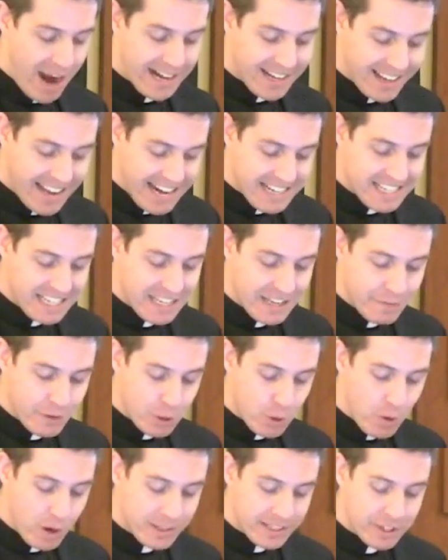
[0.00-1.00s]
I'd like to give
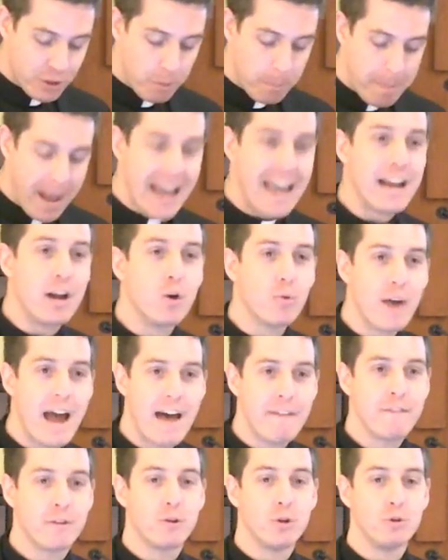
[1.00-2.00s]
you a little
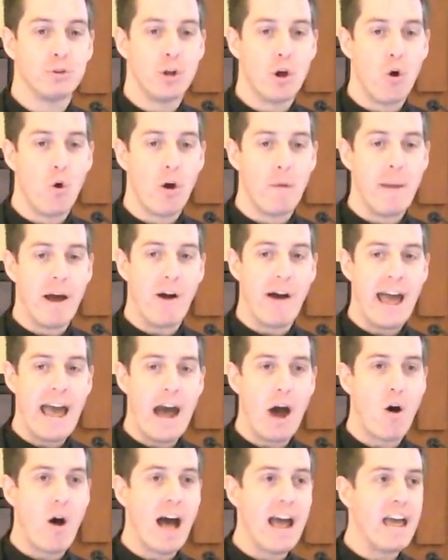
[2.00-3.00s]
biographical note about
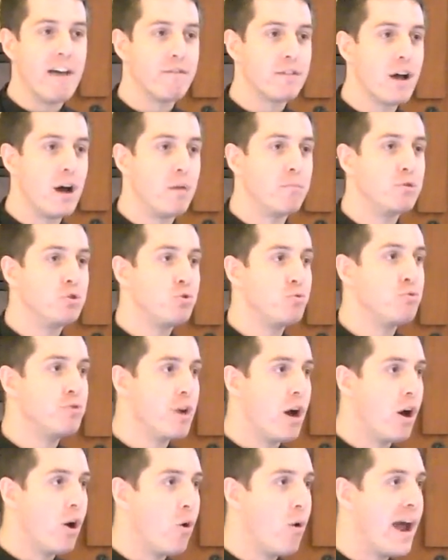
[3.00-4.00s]
how I have come to
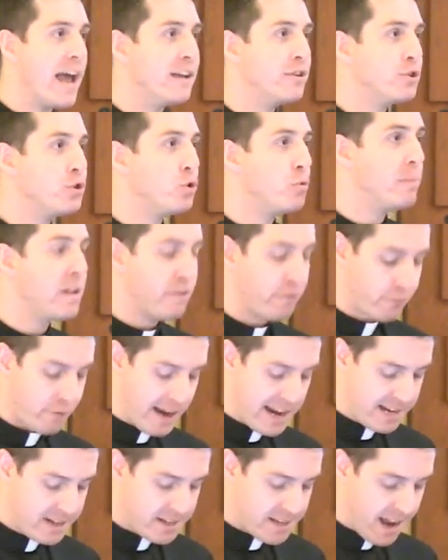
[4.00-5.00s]
know and to
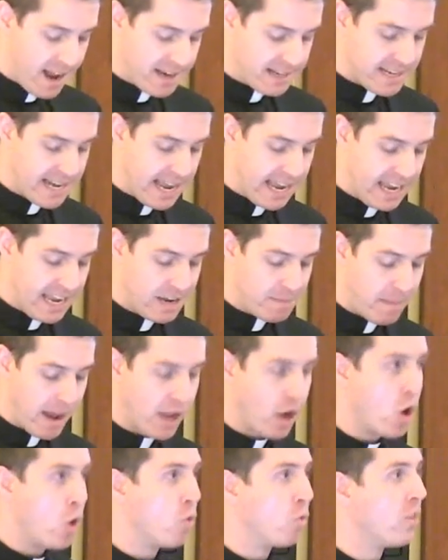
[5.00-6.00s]
befriend Dante in
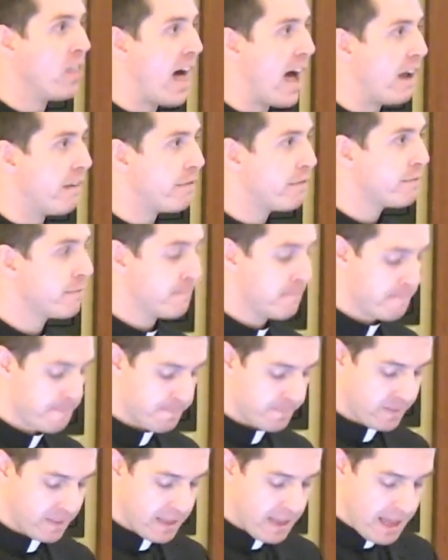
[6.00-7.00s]
my own life.
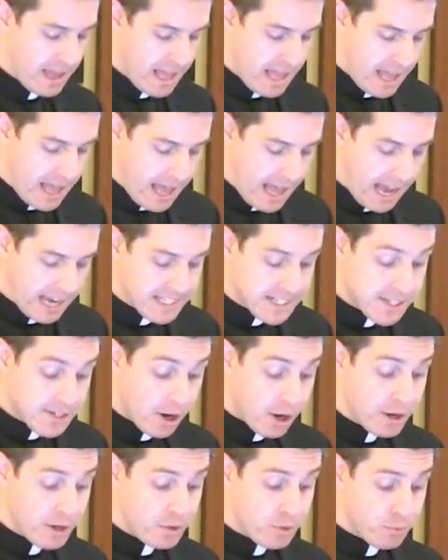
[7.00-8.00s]
I
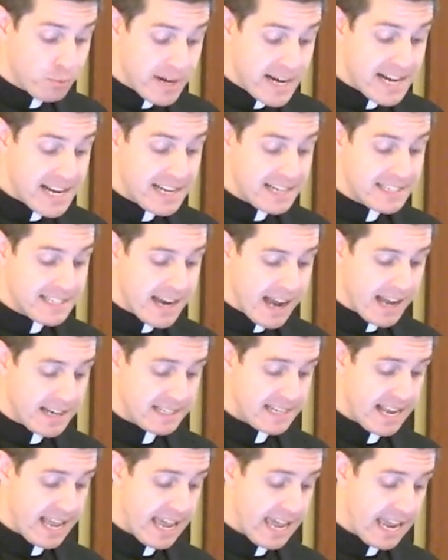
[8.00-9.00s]
started reading
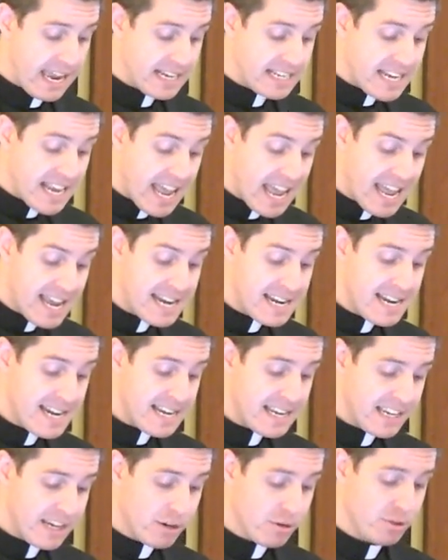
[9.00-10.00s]
Dante
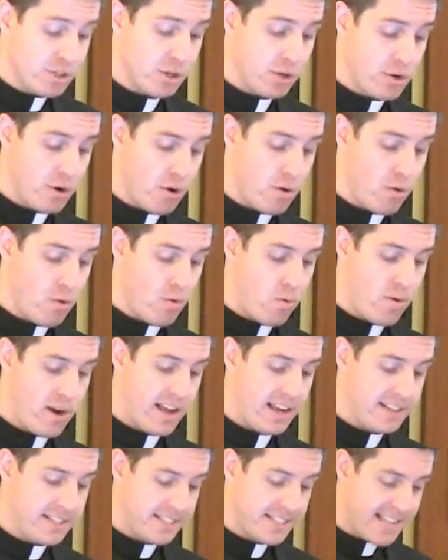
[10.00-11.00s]
10 years ago
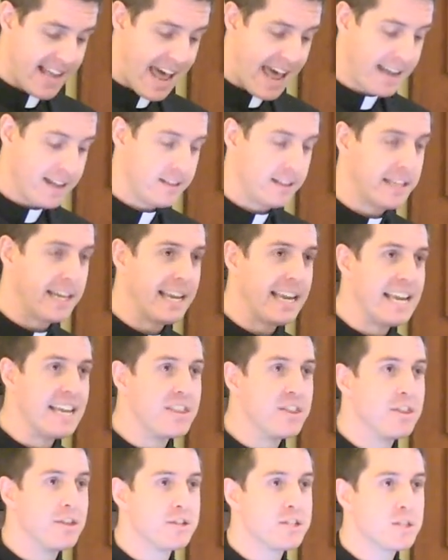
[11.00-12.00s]
exactly
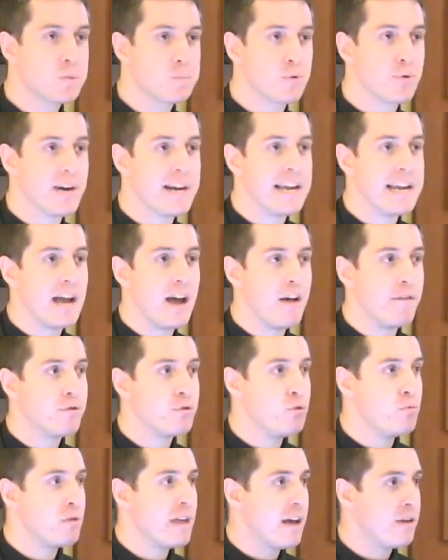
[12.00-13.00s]
in the spring of
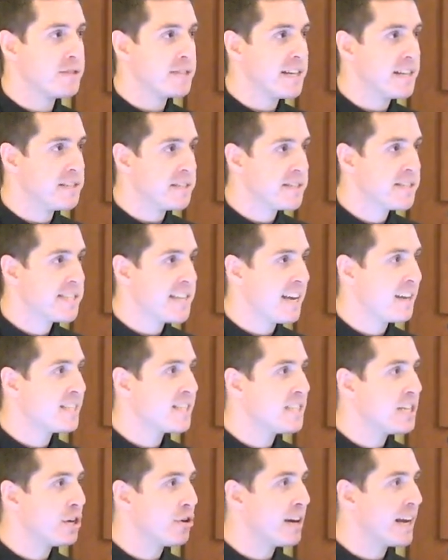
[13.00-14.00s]

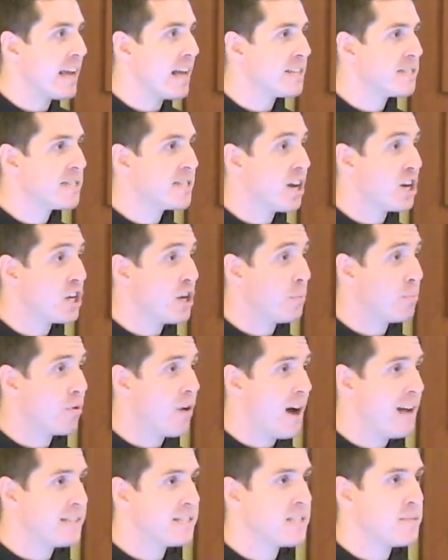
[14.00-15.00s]
2006 during a study
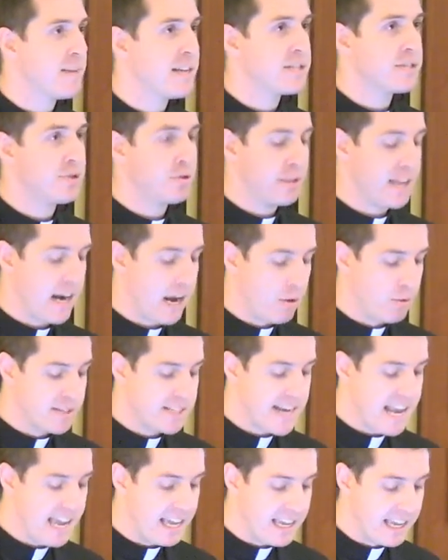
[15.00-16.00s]
abroad semester that I
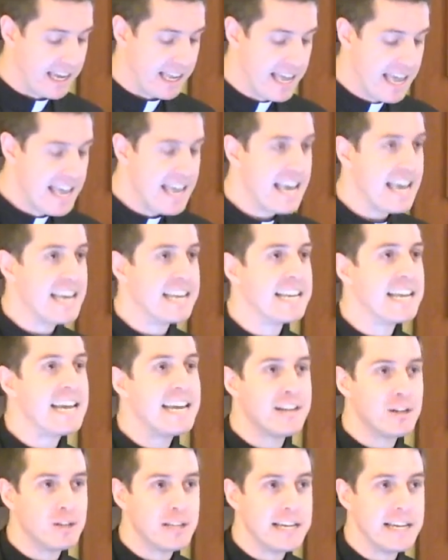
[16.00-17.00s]
was taking in
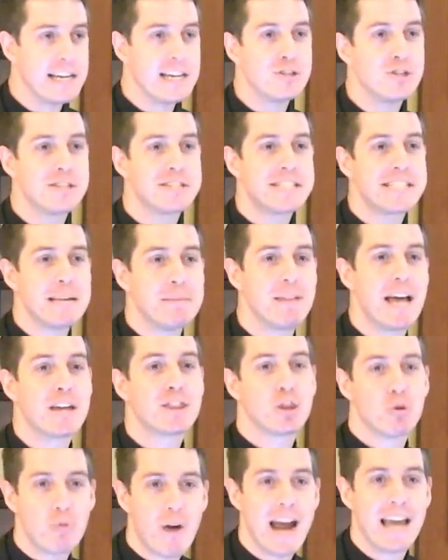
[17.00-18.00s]
Italy. It just seemed
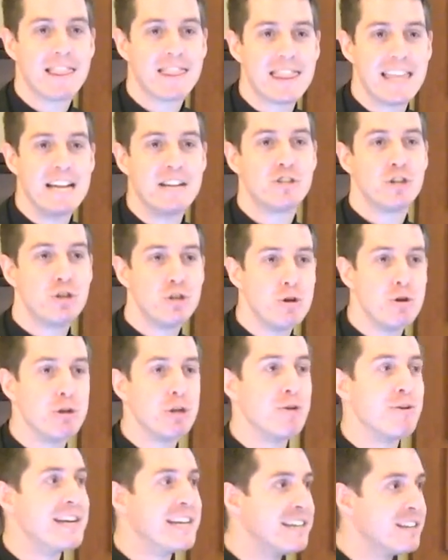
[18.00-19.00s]
like the right thing to do.
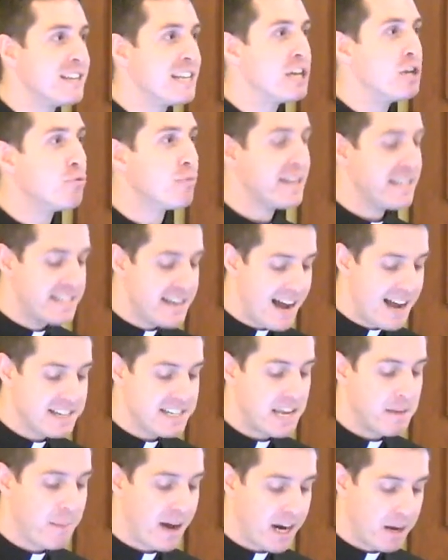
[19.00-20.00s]
You're in Italy, you read
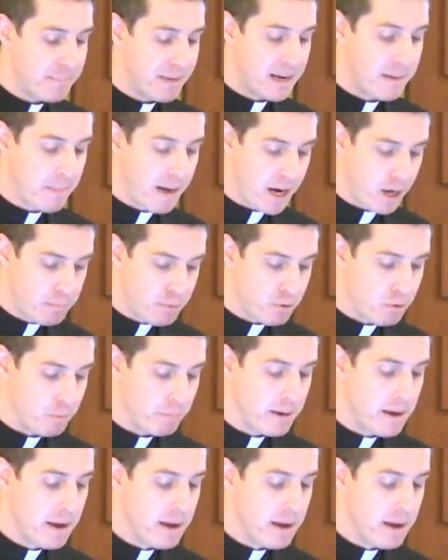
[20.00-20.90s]
Dante, bada bing, bada boom.